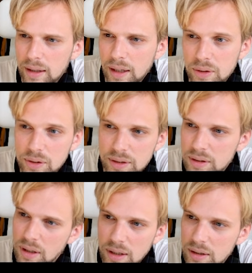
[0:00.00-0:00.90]
then you just
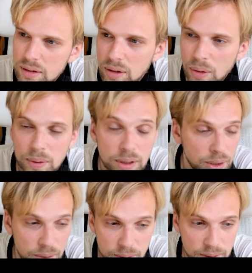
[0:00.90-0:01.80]
start going
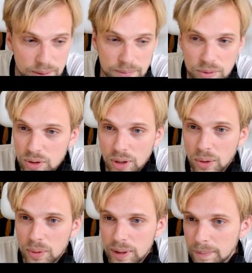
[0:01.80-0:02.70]
through it
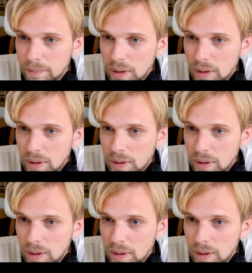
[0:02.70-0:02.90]
slowly.